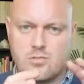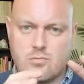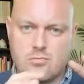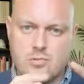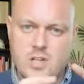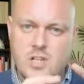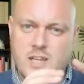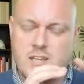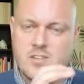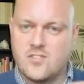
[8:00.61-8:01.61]
was a
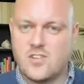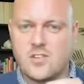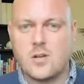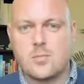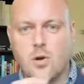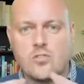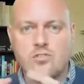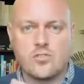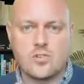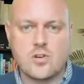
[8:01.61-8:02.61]
real inconsistent
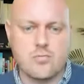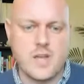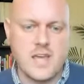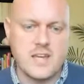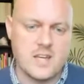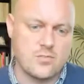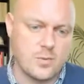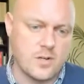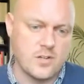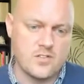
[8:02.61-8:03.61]
approach to sort of creating
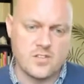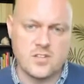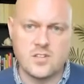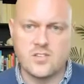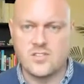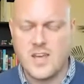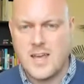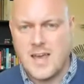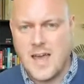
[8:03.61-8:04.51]
experiences,